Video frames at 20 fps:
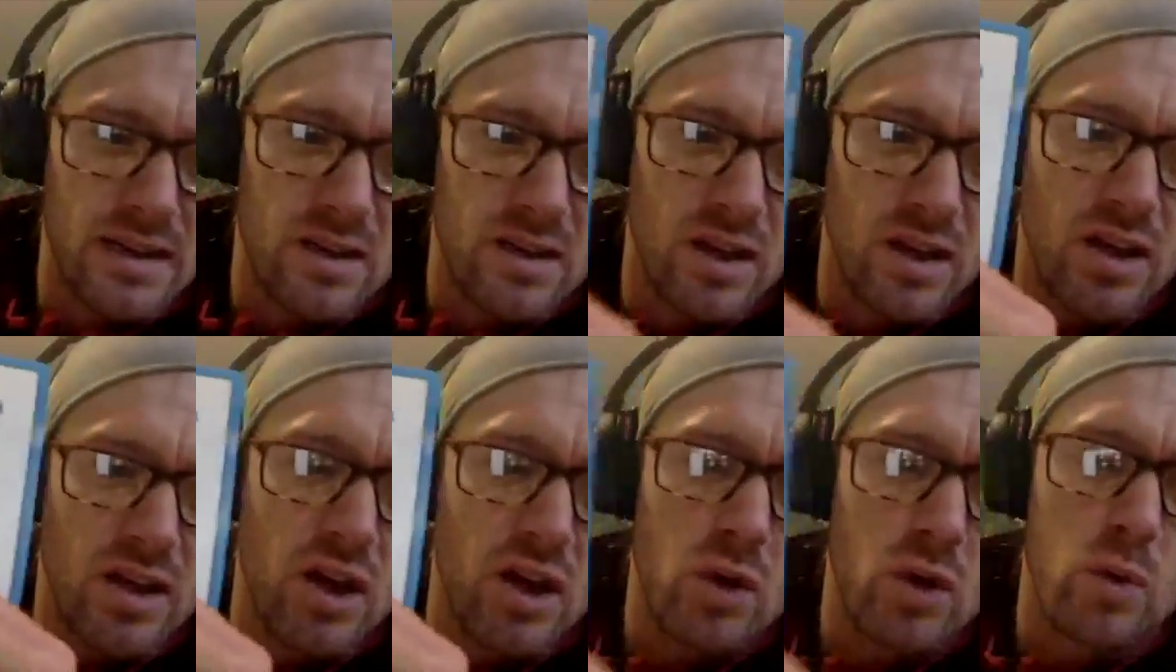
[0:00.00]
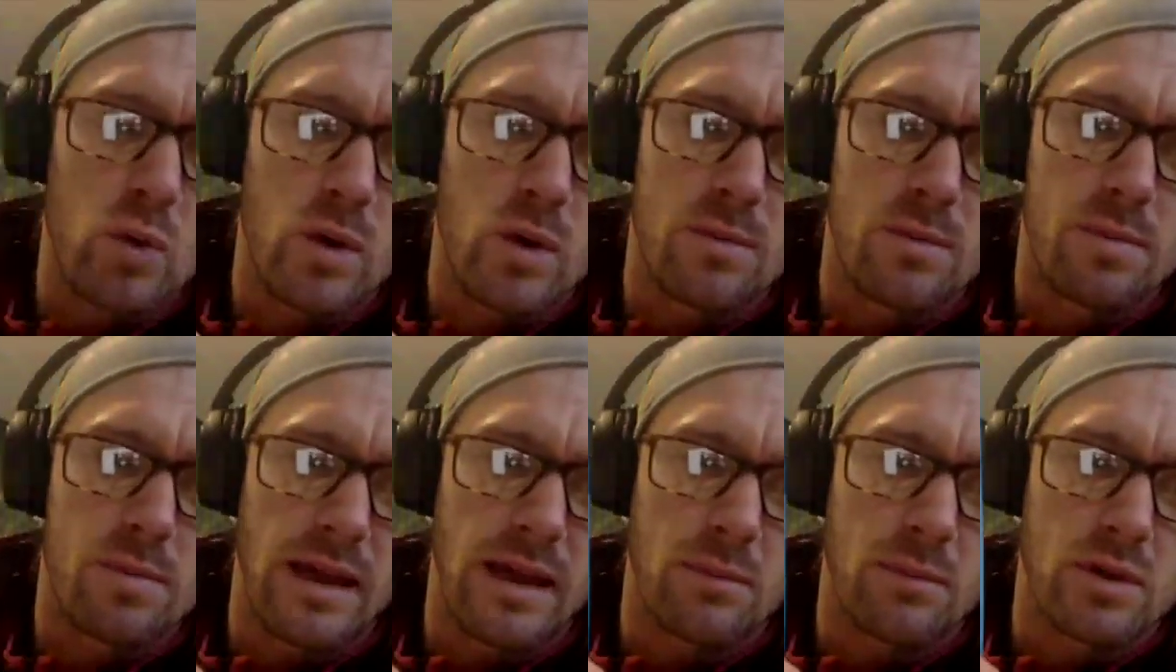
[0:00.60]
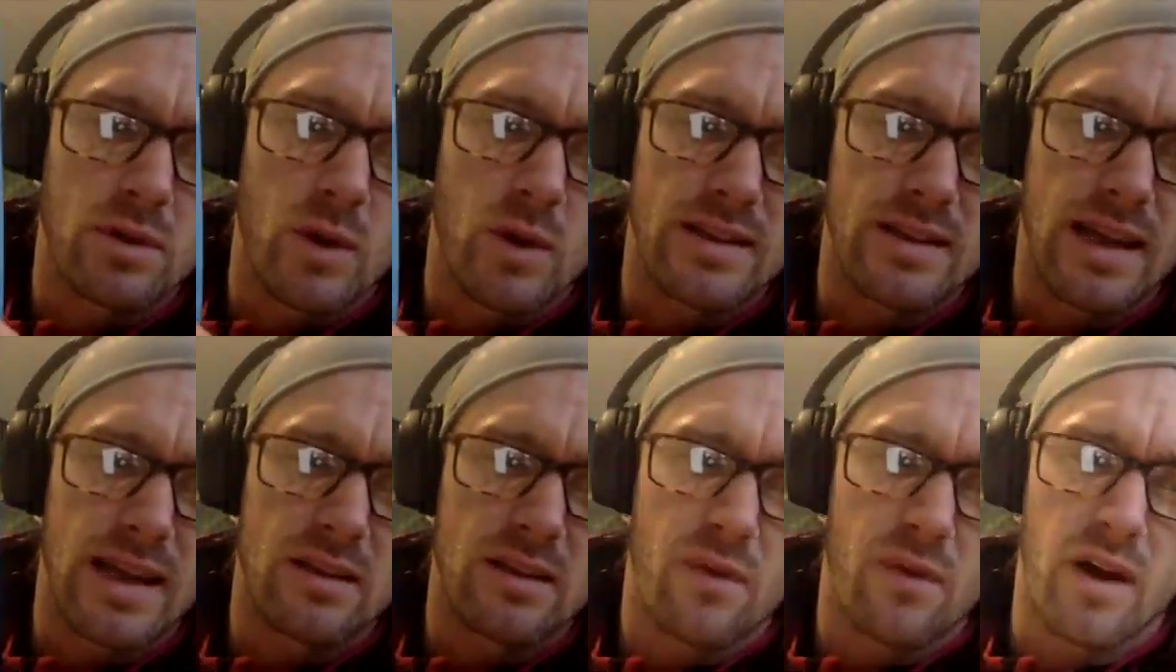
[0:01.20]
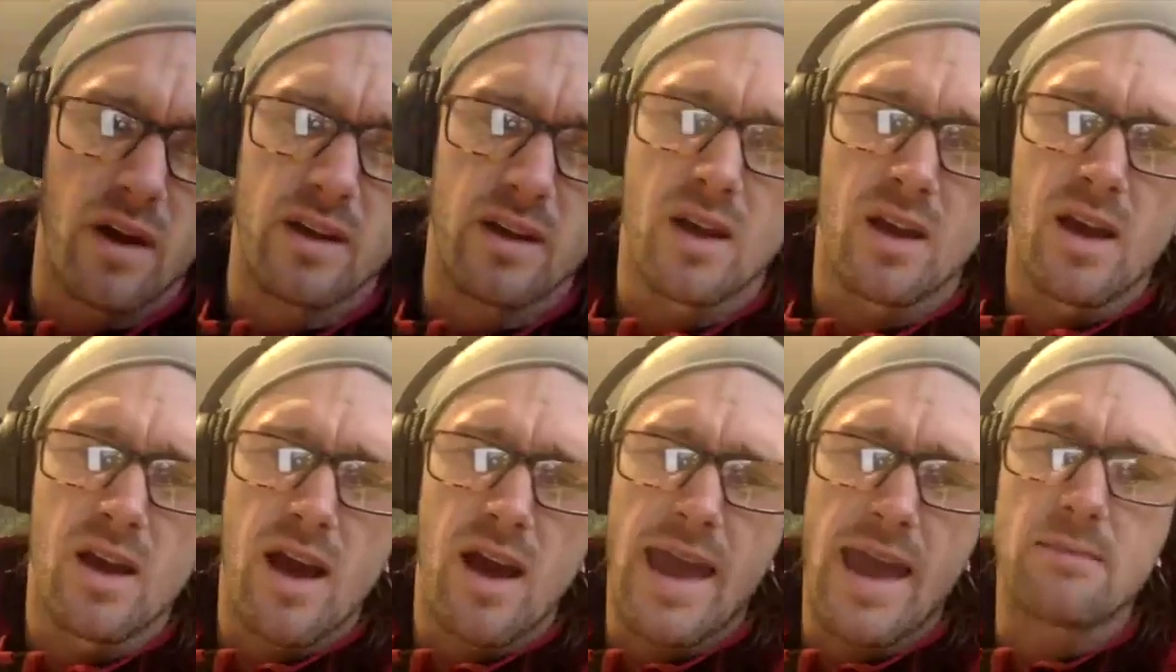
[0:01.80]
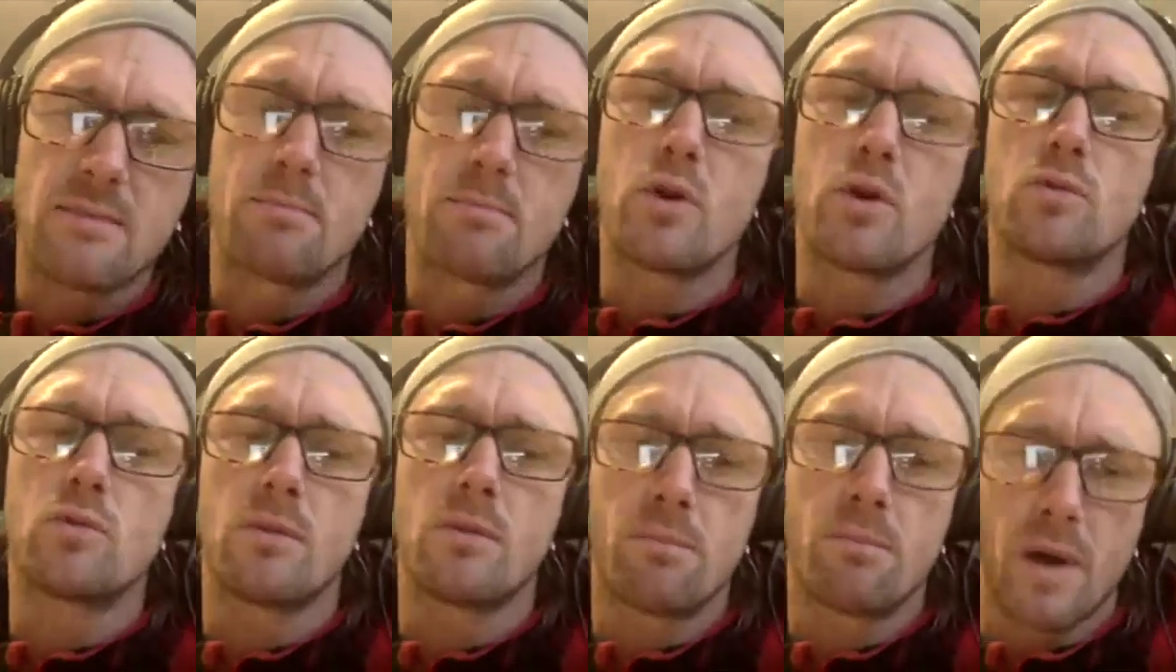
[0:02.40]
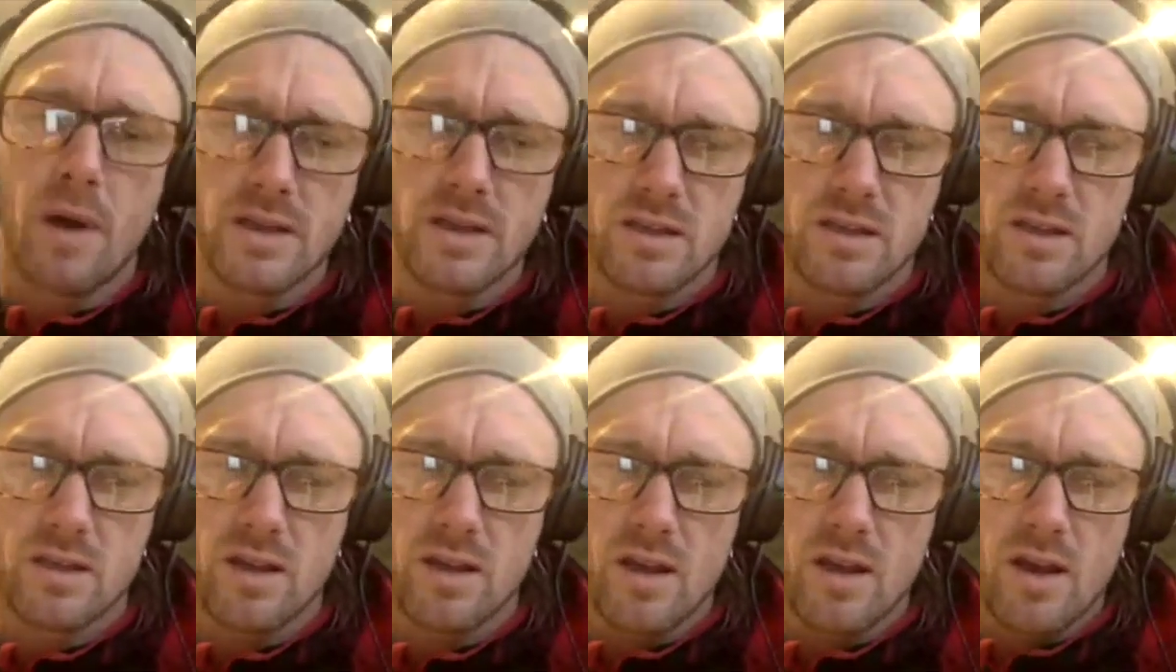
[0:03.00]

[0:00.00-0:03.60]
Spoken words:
that you would be able to identify a boom and bust